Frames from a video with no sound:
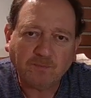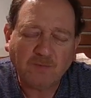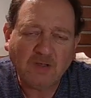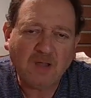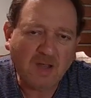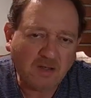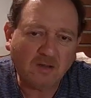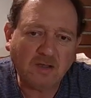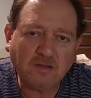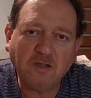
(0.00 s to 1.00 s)
I kind of
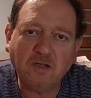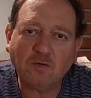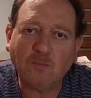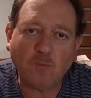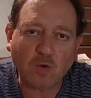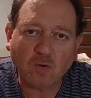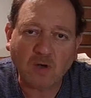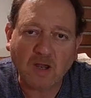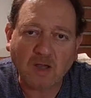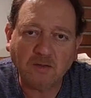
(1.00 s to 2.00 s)
like the nickel
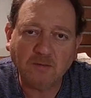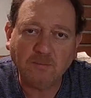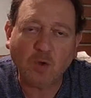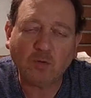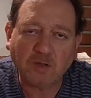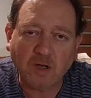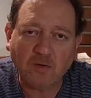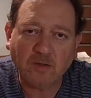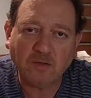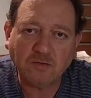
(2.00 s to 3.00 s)
boron bolt
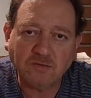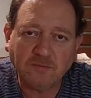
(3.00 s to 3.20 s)
carriers.